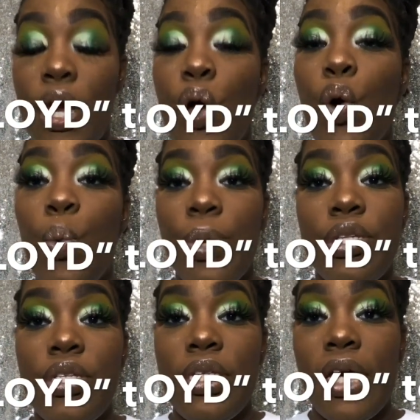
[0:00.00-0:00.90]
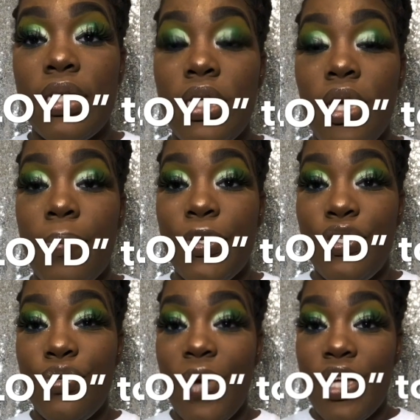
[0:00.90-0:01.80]
where to text the number
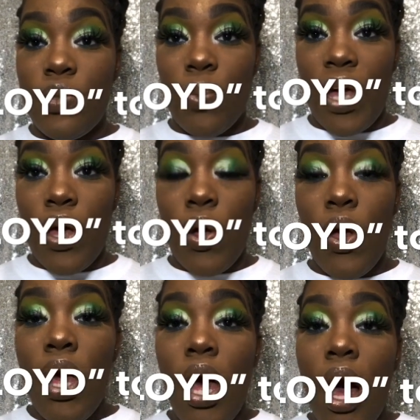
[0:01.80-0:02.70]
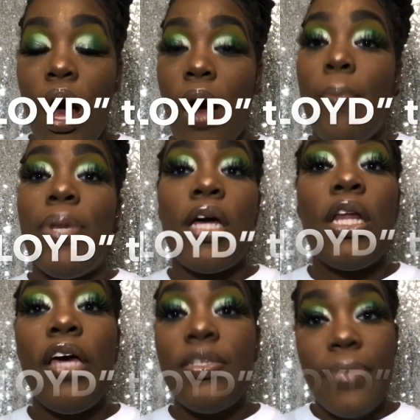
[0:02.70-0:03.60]
to as well. Black
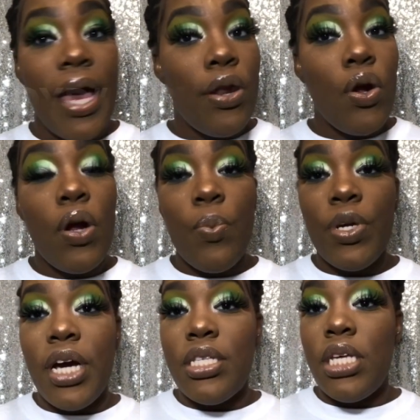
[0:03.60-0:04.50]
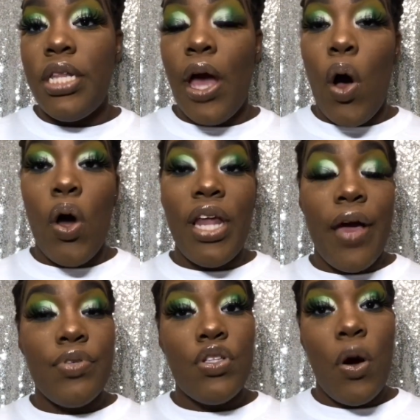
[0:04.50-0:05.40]
Lives Matter. We're not saying that all
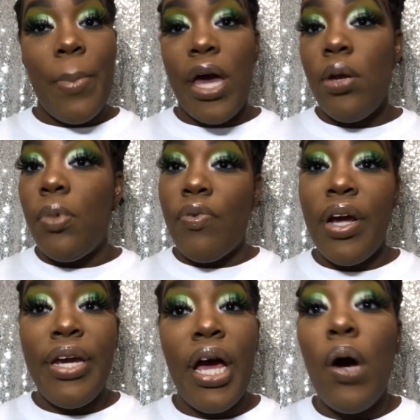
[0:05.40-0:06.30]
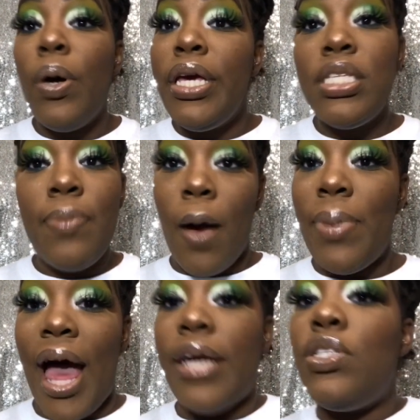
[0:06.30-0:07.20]
lives don't matter, but right now it's about
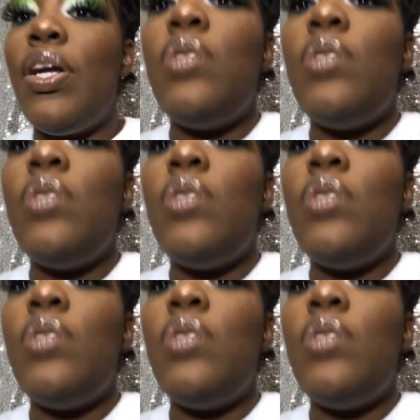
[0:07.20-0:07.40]
black. So that's why I